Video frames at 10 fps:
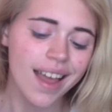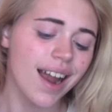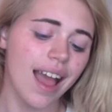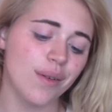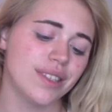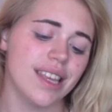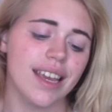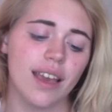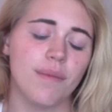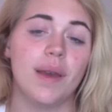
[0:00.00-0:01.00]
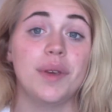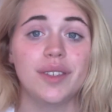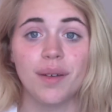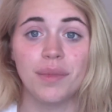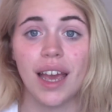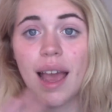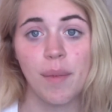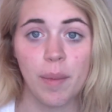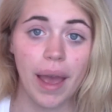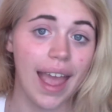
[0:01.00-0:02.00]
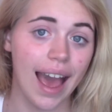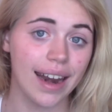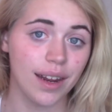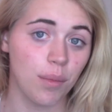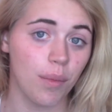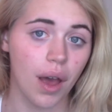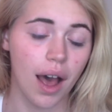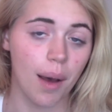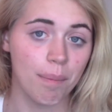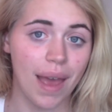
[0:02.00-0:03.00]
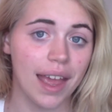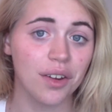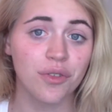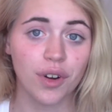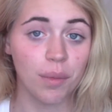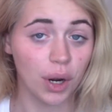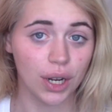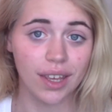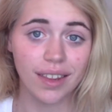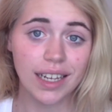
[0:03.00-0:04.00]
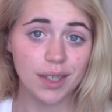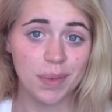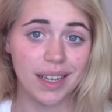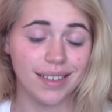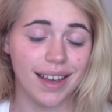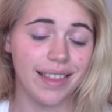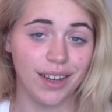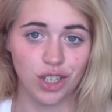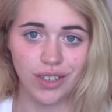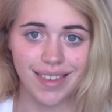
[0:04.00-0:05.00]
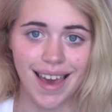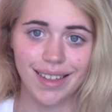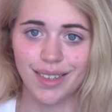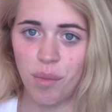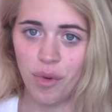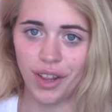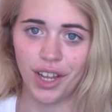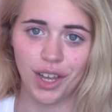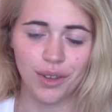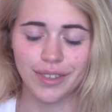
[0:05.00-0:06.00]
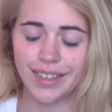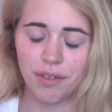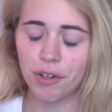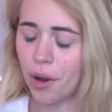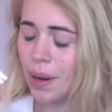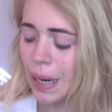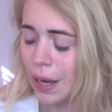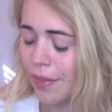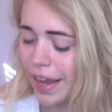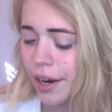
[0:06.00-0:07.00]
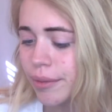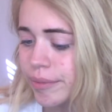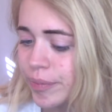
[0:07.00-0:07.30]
I was thinking maybe sometime I might add in Meg from Hercules, because I think she's got some really cute stuff going on there.